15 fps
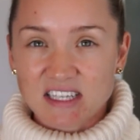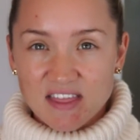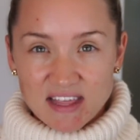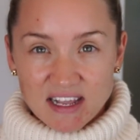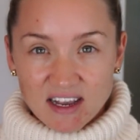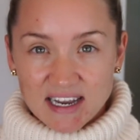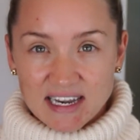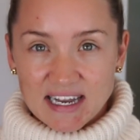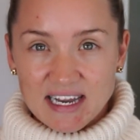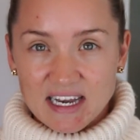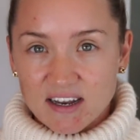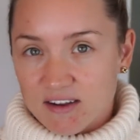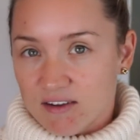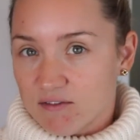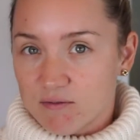think I need
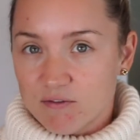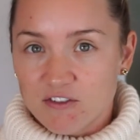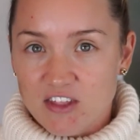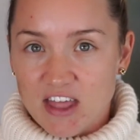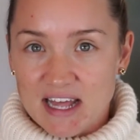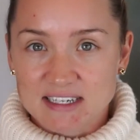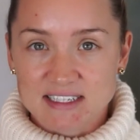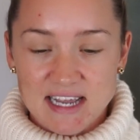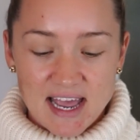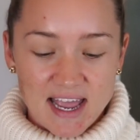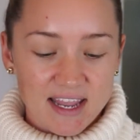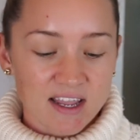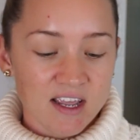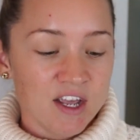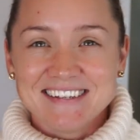it for that day.